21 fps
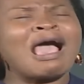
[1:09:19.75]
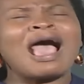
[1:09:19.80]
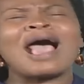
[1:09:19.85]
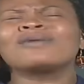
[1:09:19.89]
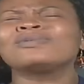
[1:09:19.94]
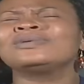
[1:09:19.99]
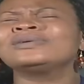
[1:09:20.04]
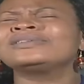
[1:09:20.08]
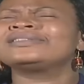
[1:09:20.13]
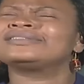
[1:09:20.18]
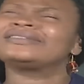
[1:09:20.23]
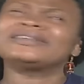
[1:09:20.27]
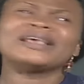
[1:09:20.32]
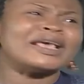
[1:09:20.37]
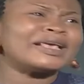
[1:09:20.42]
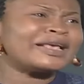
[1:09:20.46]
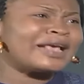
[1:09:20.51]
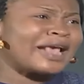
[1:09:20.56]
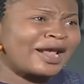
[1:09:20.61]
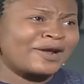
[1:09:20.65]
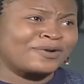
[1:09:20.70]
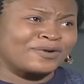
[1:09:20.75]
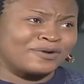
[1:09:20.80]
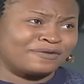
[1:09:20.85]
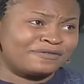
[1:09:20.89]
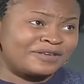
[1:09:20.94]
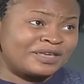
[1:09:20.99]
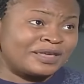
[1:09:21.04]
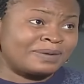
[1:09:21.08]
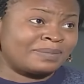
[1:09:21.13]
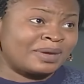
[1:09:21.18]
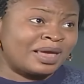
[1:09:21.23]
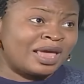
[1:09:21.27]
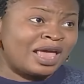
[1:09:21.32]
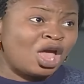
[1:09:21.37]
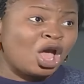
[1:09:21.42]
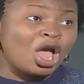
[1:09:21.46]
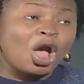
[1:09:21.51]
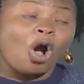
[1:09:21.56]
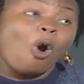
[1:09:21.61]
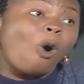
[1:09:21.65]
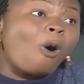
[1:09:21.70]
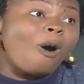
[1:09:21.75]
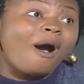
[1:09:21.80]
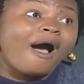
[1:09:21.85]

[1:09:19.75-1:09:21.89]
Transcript: I will take care of him or